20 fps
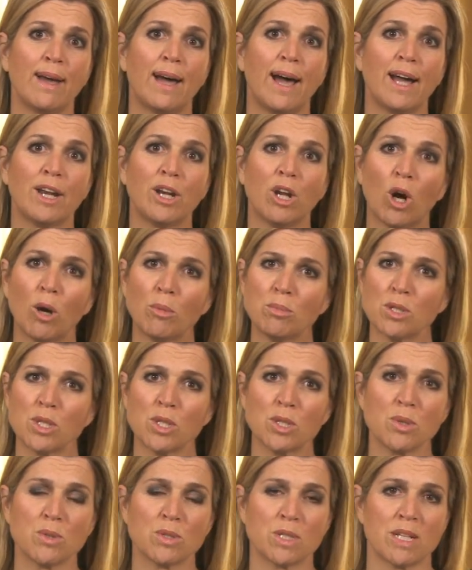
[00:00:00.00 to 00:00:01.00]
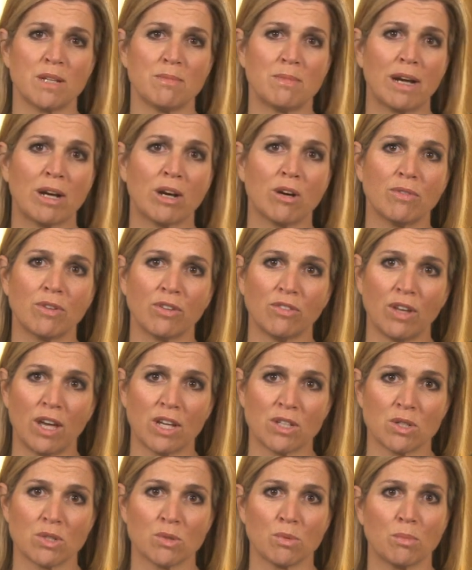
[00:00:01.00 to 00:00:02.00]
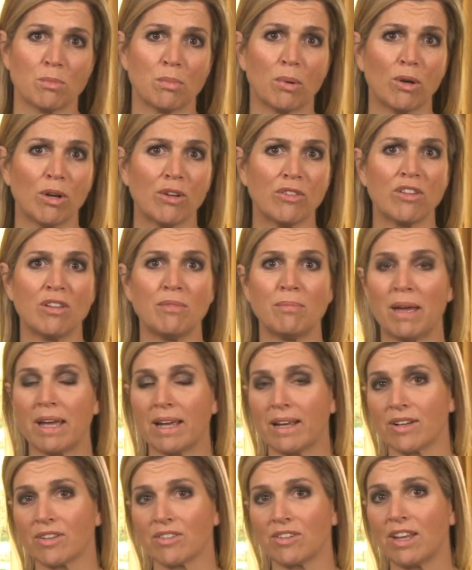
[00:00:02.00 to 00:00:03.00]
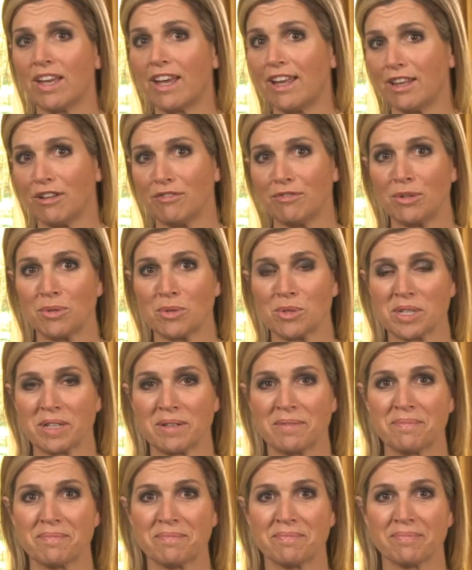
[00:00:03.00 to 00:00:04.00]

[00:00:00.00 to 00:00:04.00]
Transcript: and hope to use it in my conversations with policymakers in the future.